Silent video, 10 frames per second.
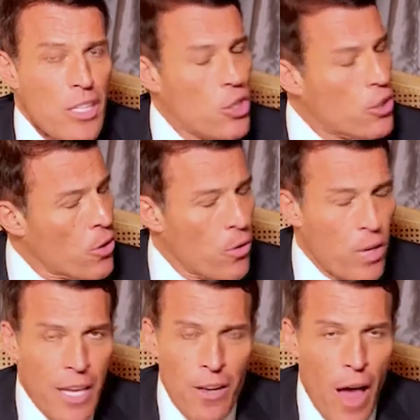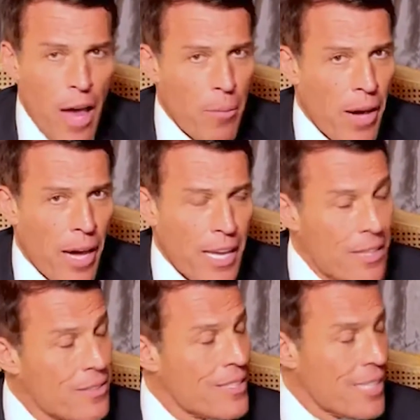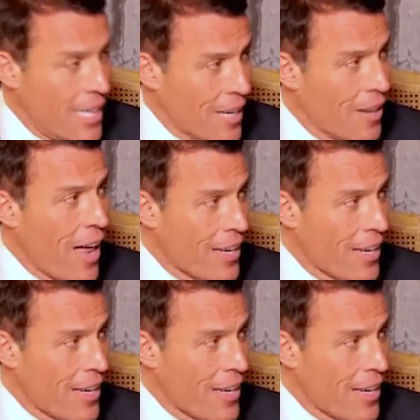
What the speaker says: you don't need a lot of money. You need a lot